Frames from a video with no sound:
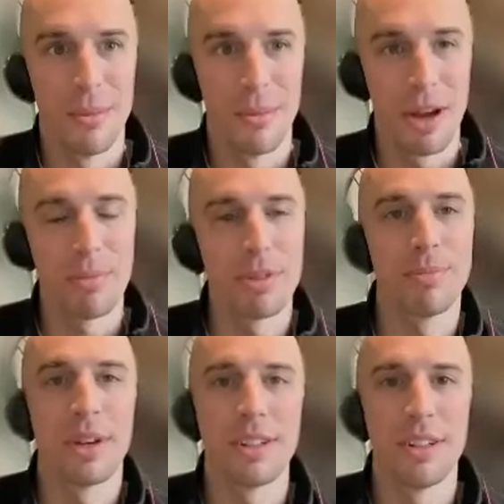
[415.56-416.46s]
My
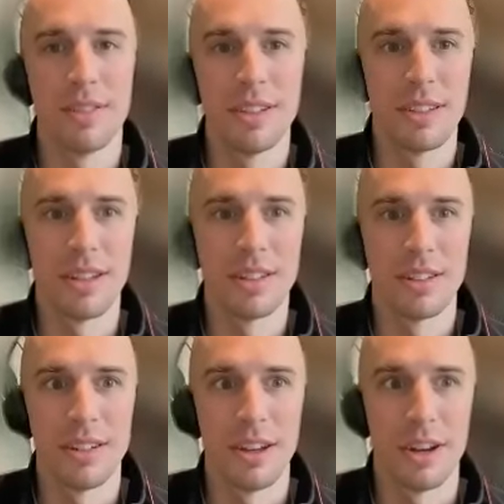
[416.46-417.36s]
perspective is that it's
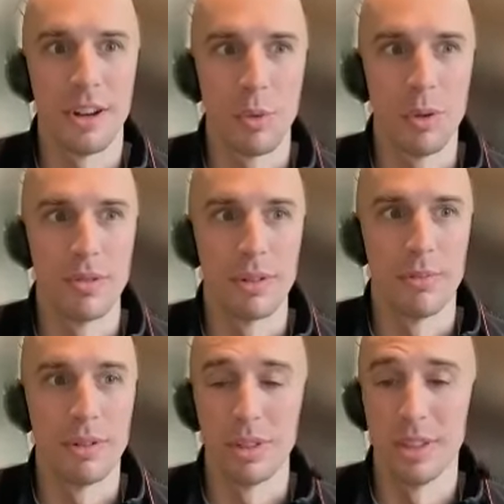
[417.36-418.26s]
an
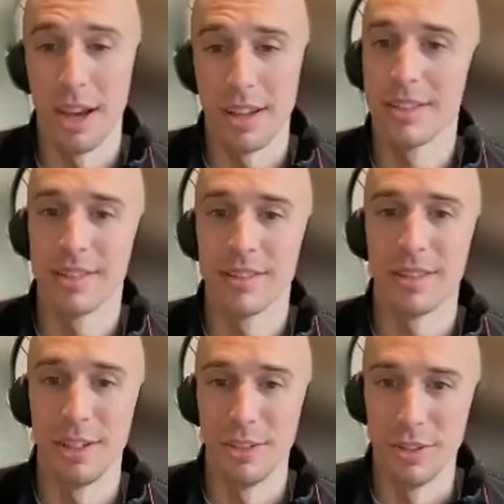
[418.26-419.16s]
unequivocal yes.
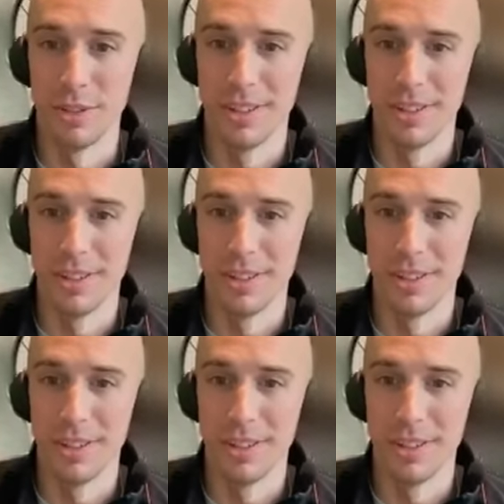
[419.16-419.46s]
They do.